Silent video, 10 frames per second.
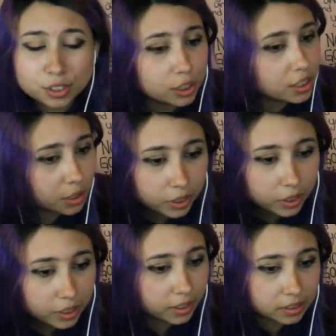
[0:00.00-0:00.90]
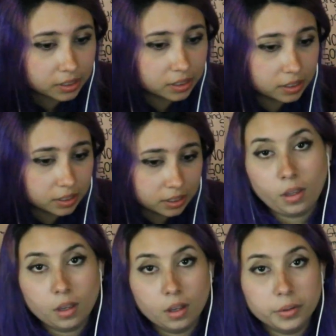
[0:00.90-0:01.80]
just a weekend?
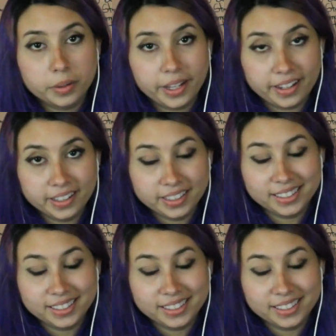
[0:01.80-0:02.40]
Okay,